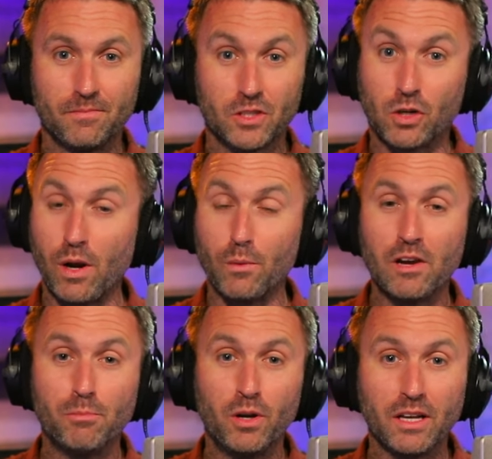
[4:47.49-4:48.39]
It's a great
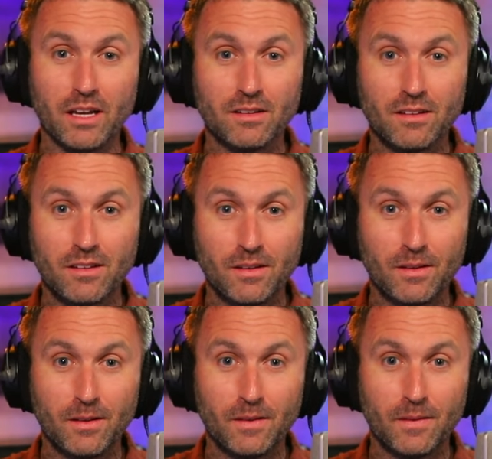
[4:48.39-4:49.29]
way of putting it.
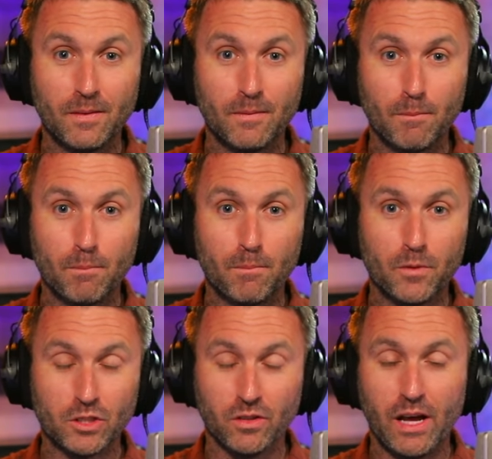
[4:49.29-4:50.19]

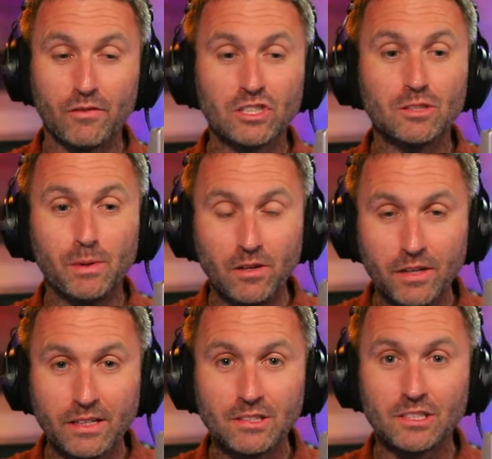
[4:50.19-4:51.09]
There's a lot of
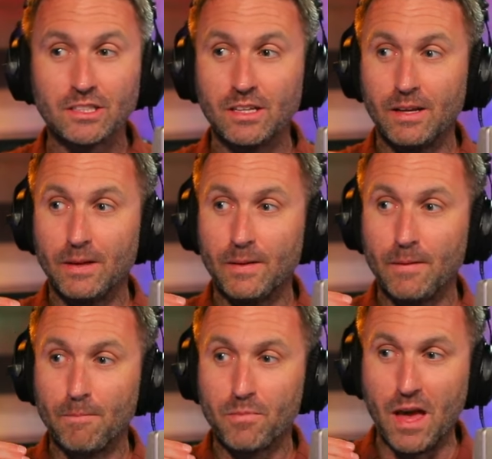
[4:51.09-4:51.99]
experience
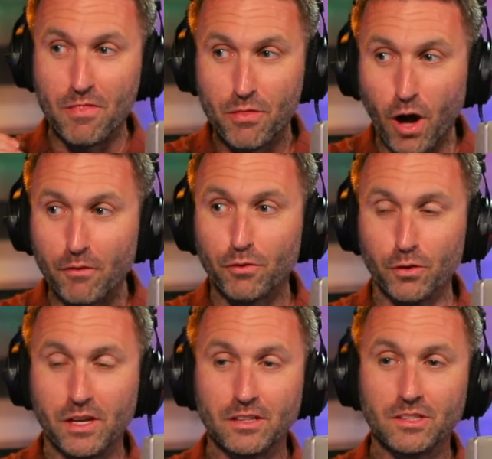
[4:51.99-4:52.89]
and
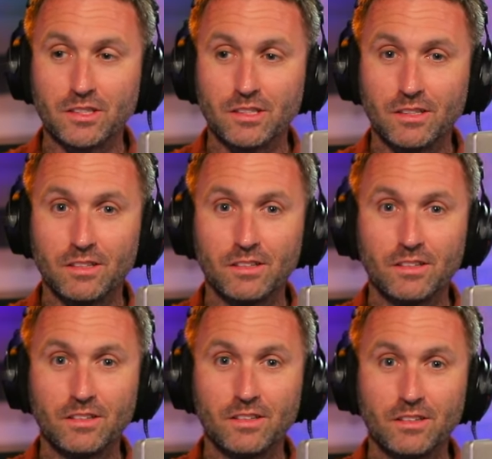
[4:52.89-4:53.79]
thoughtfulness
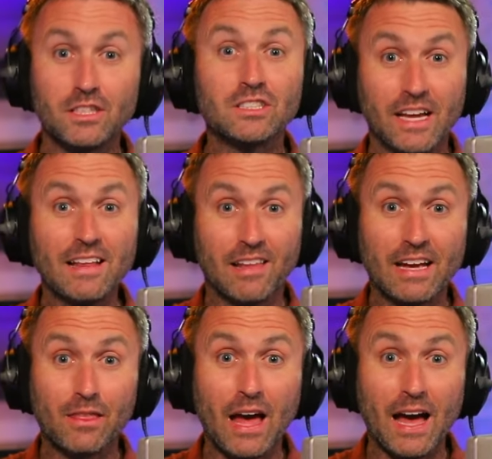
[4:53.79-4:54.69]
to say it
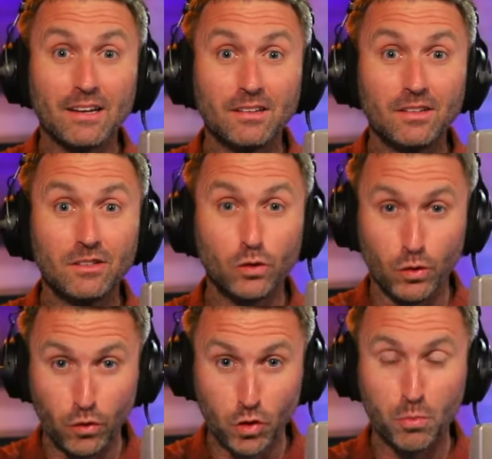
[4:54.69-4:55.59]
like that to
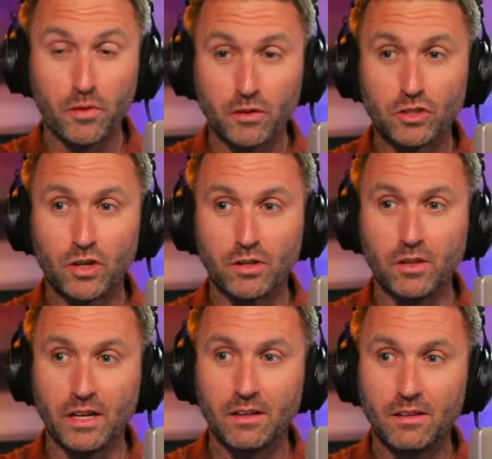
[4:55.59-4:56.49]
a group when they're
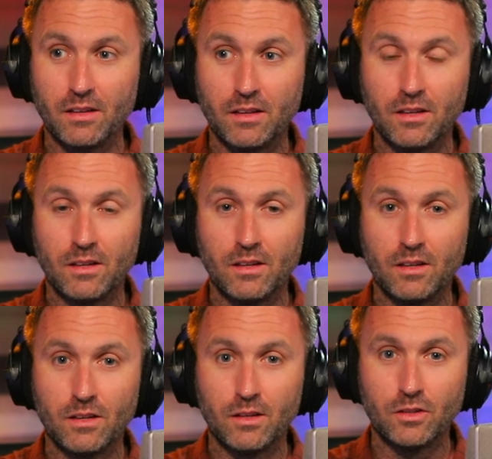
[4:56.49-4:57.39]
struggling.
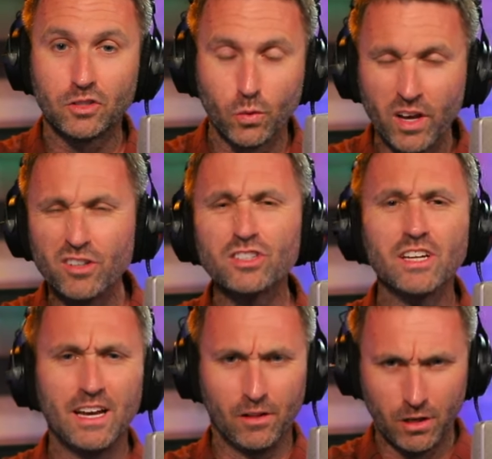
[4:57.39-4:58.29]
So we
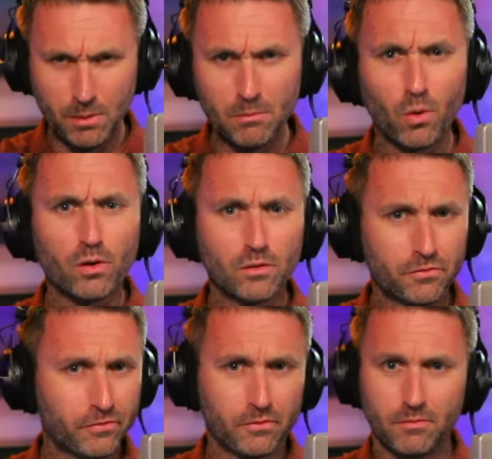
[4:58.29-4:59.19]
understand a little bit more
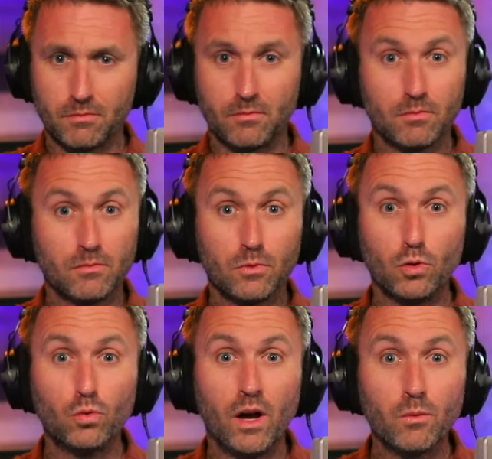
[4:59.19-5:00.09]
of
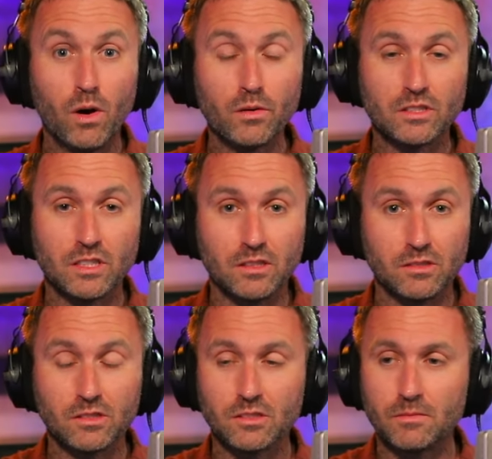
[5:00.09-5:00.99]
who Ron Wotus
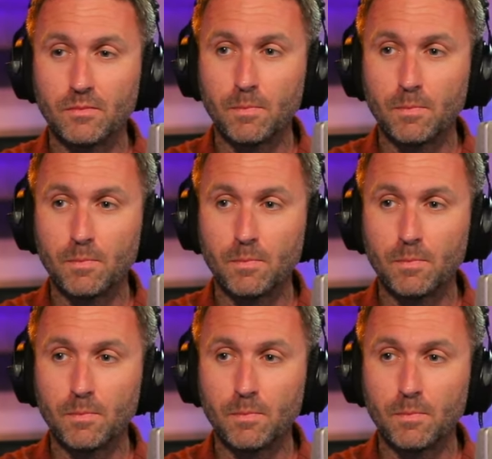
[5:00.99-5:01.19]
is.